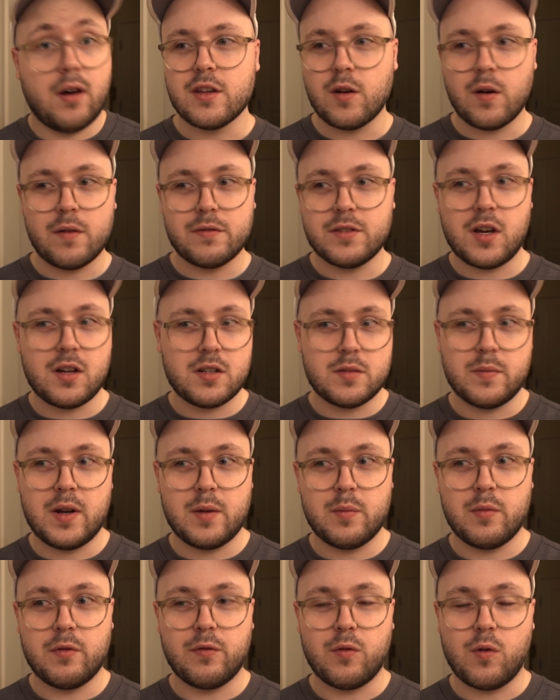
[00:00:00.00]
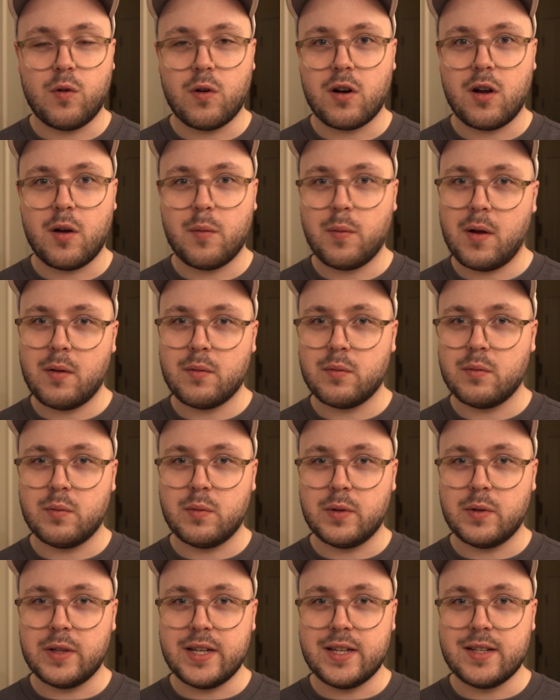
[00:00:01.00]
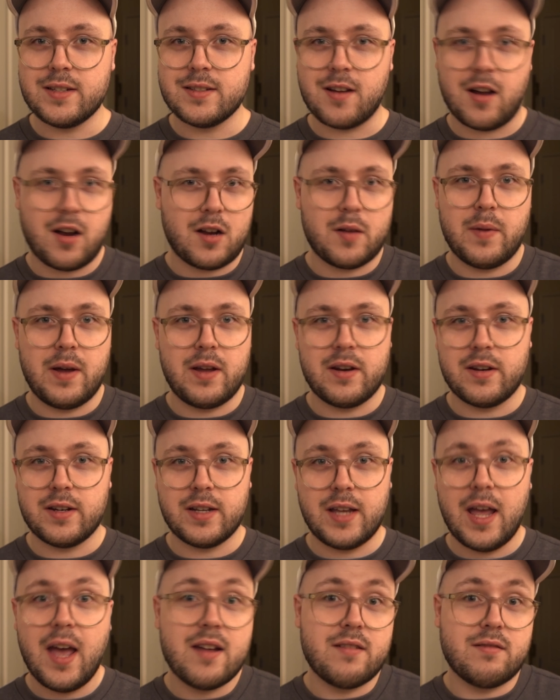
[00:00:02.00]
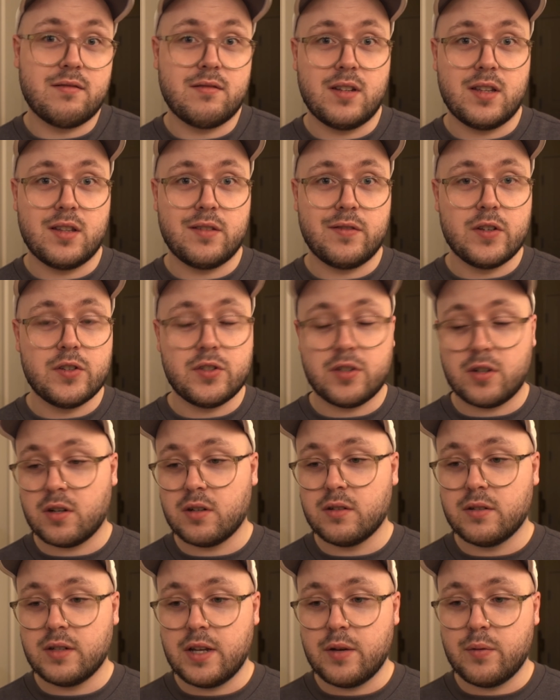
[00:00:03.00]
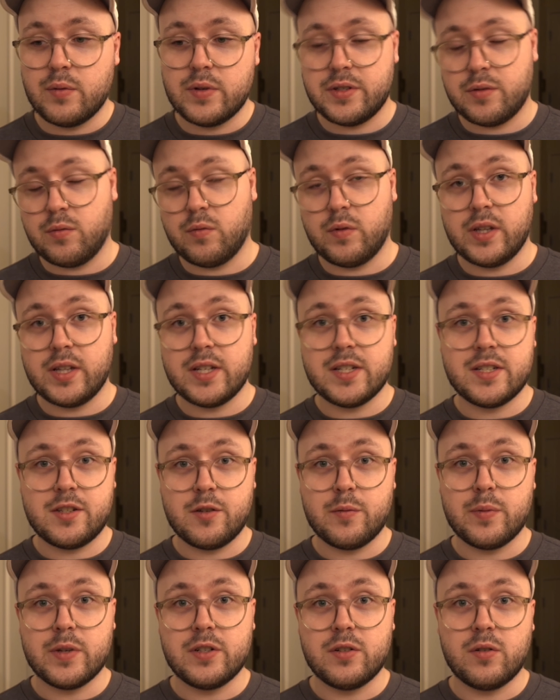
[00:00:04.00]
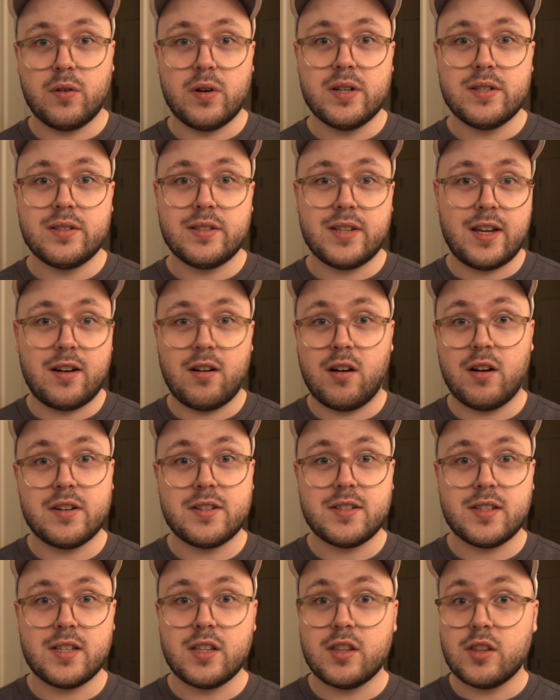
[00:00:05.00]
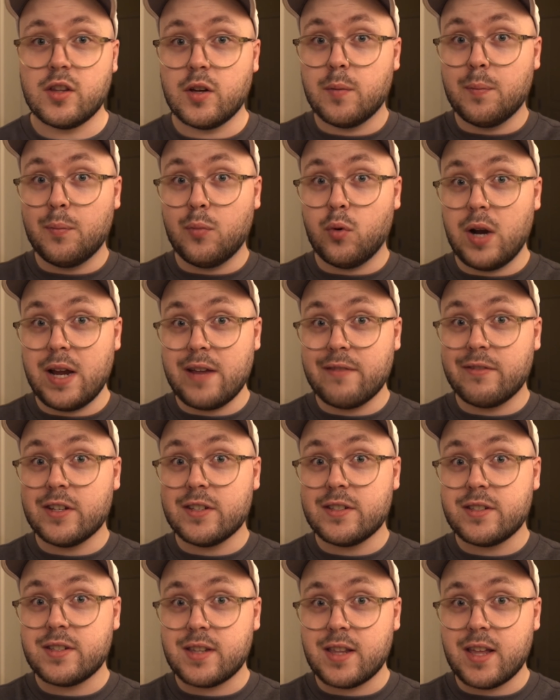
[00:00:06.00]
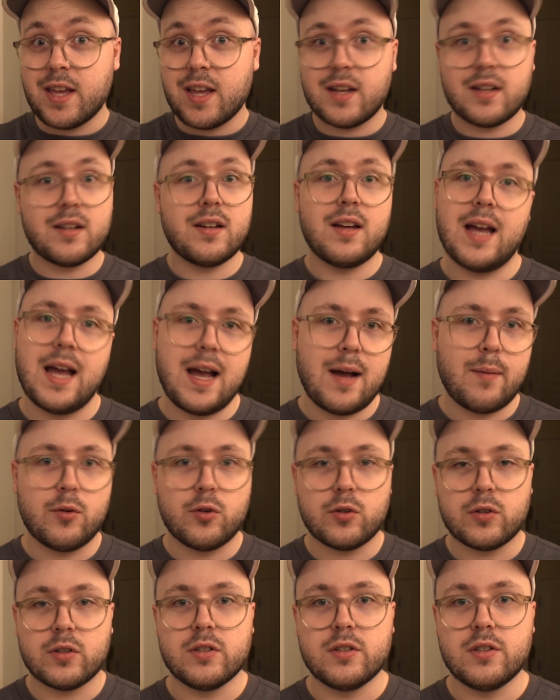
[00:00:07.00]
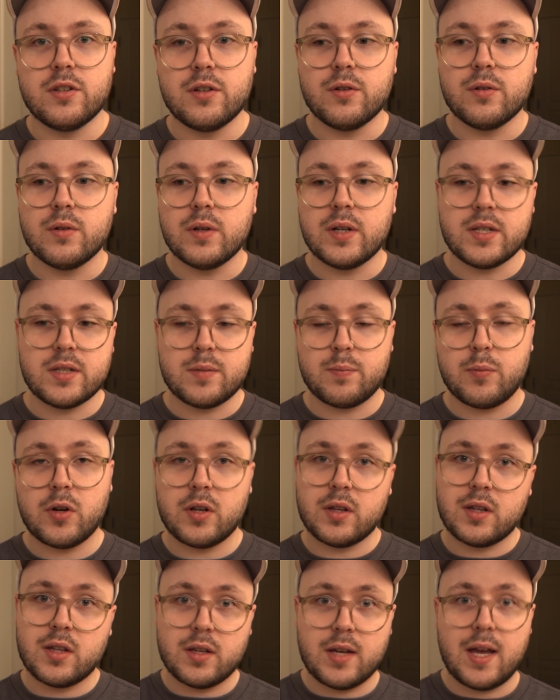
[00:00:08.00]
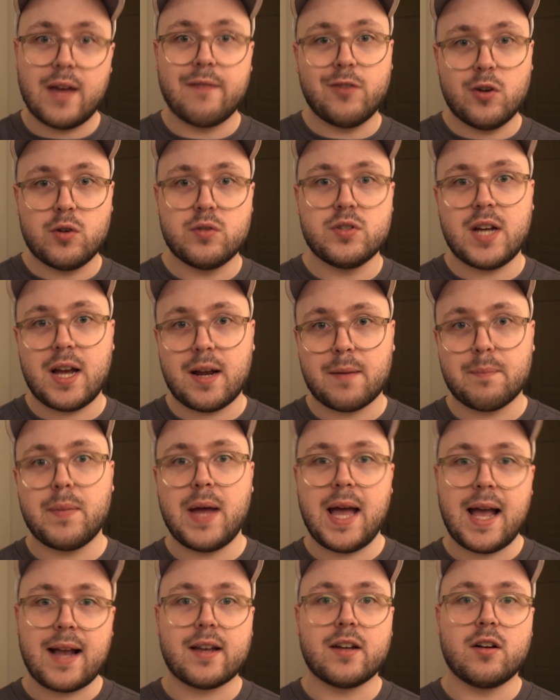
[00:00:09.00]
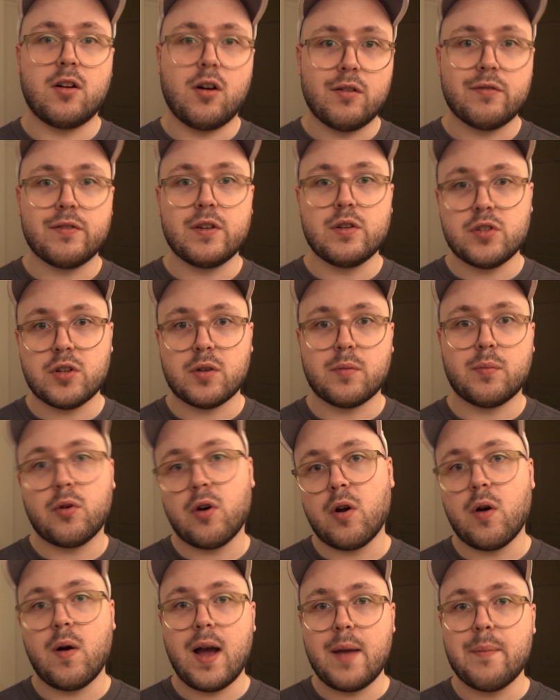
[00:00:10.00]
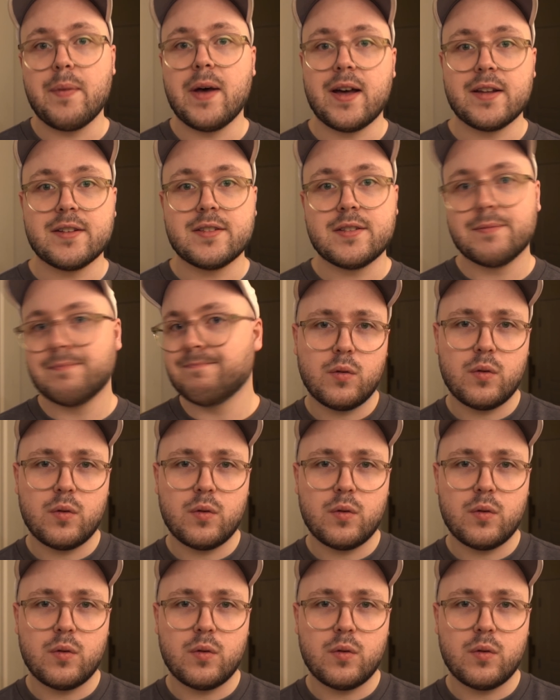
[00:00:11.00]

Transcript: You know, I've talked about it before, I'll probably talk about it again in the future. It was a really stupid choice, and honestly, the bravest thing Apple could do is put the headphone jack back in all future Pro iPads.